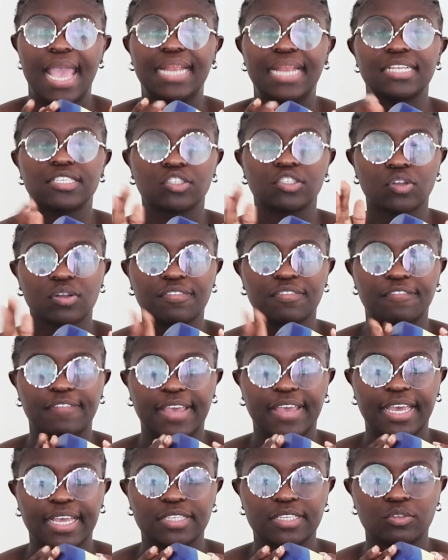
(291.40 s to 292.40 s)
And it's not
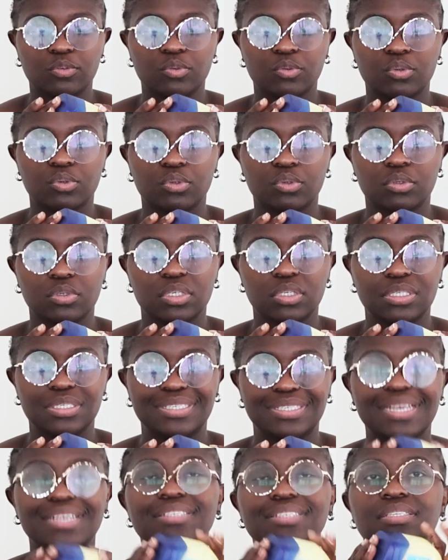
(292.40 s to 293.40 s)
fair to
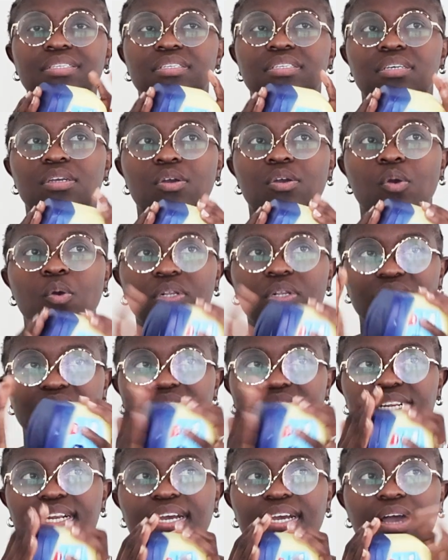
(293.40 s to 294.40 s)
just
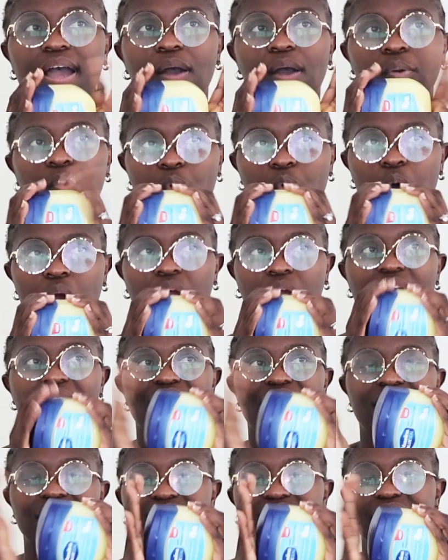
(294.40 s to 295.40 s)
consider how long
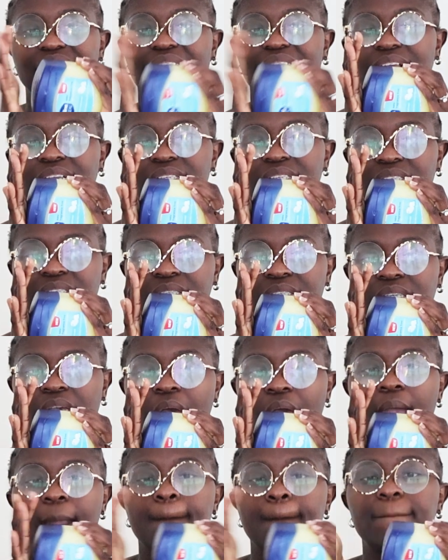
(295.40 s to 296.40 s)
this lasts
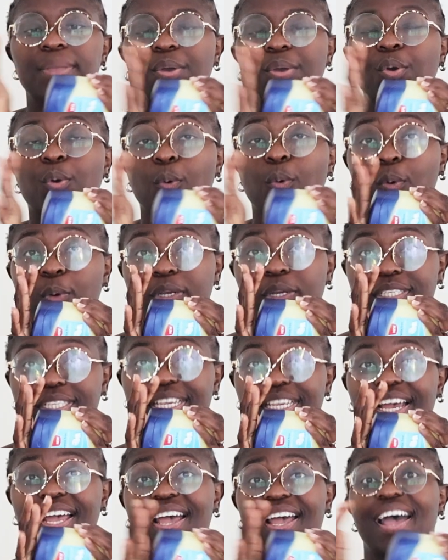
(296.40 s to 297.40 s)

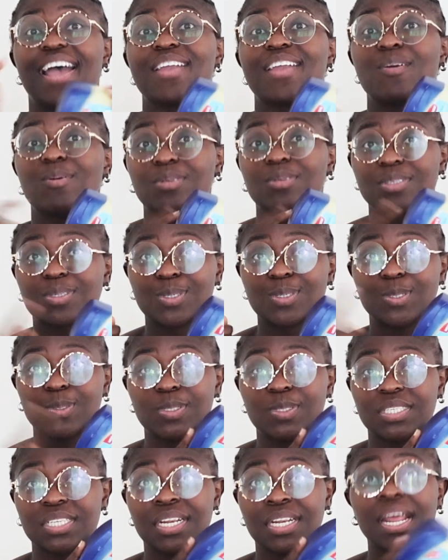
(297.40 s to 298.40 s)
because I also
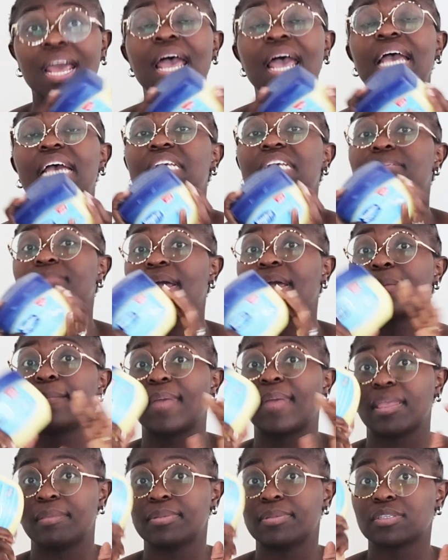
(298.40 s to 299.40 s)
use it as my
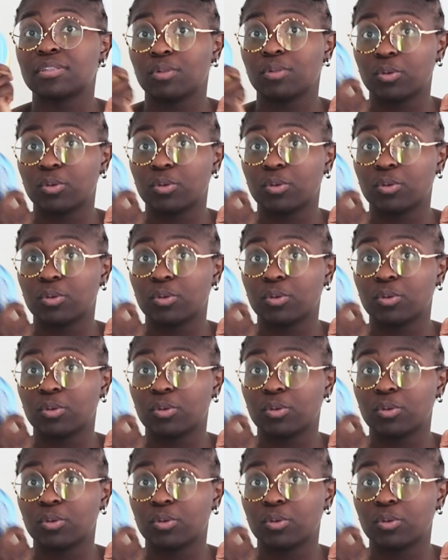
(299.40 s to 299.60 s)
baby's